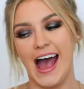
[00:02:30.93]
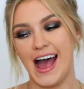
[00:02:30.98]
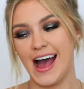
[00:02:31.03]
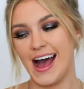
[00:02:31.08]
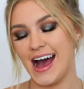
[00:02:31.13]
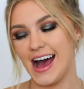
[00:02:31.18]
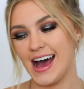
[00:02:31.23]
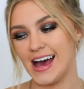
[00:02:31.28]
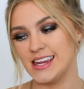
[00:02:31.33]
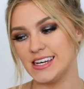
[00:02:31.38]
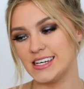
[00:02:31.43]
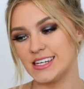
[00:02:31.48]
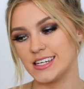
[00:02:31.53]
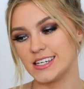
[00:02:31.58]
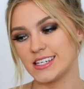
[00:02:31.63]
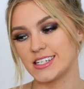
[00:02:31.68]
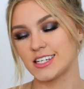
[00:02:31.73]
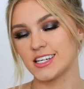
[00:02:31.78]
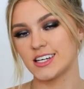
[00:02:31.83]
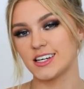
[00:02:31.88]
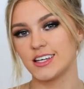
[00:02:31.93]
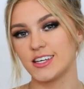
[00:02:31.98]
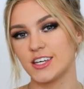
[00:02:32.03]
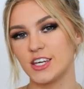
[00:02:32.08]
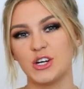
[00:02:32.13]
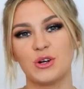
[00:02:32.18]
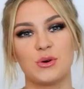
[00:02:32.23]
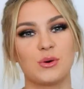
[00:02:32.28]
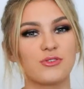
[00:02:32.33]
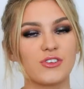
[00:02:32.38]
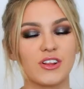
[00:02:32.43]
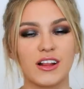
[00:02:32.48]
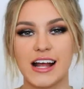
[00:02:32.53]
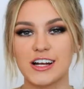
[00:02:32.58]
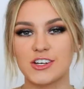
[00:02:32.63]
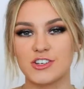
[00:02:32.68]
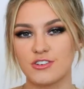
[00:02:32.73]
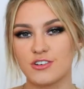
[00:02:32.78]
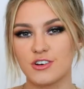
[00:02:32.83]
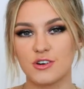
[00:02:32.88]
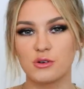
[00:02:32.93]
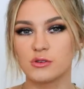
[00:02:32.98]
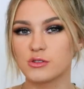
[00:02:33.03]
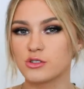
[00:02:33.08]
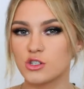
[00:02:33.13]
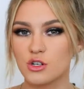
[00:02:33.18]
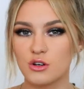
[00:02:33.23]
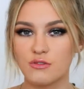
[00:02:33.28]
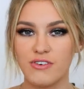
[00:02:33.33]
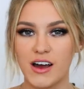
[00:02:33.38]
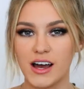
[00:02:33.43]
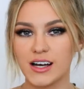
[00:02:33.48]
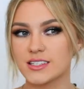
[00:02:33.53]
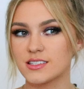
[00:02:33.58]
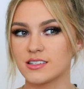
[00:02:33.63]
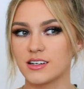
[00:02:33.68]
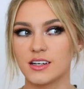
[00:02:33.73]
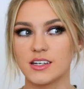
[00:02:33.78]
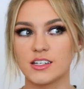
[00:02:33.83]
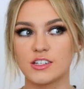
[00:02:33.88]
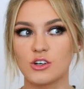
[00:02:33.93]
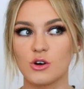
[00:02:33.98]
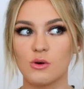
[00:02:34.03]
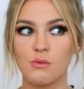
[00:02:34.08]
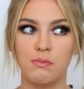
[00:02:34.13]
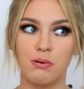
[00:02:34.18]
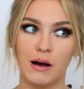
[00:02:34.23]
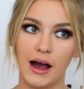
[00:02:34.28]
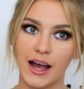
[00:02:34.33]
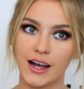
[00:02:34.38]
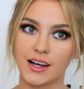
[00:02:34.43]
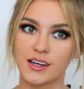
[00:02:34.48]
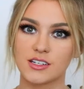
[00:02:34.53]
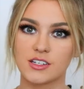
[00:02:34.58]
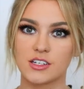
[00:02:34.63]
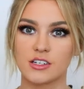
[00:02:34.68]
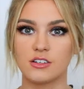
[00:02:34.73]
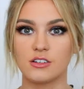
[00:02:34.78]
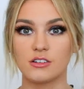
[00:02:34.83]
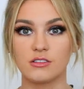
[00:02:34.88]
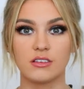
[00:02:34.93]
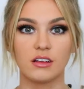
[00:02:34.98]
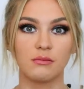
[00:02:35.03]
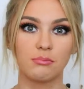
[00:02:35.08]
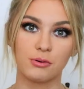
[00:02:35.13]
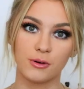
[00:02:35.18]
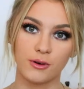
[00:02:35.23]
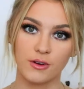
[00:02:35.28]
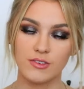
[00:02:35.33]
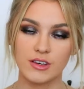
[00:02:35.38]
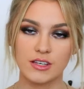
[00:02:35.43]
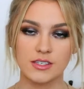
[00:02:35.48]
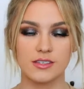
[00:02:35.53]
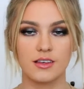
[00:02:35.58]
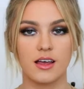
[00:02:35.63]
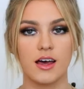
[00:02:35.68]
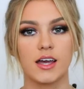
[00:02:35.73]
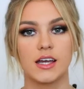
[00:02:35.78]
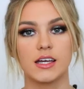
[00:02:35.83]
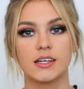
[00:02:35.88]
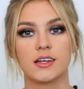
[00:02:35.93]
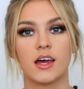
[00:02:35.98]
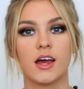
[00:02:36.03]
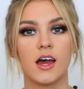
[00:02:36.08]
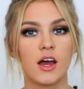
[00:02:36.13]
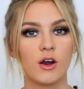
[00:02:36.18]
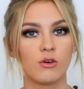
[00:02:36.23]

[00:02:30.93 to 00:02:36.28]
and you know, if the lecturer goes too fast and I need to go back to the previous slide,